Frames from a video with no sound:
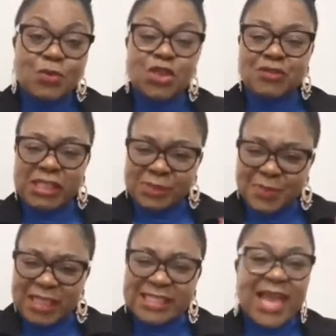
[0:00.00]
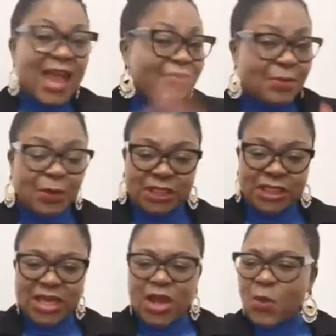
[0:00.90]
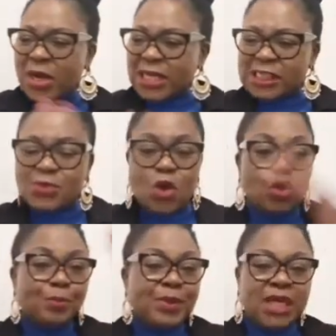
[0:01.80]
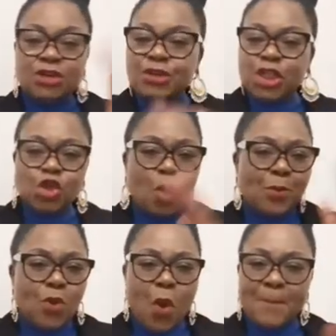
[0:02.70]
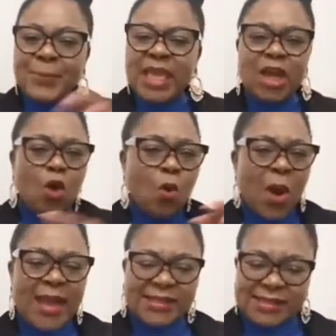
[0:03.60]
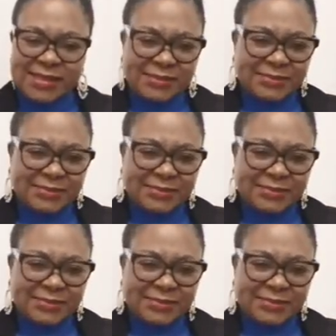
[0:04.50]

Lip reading: She respects everybody, whether small or big, rich or poor, pink or white.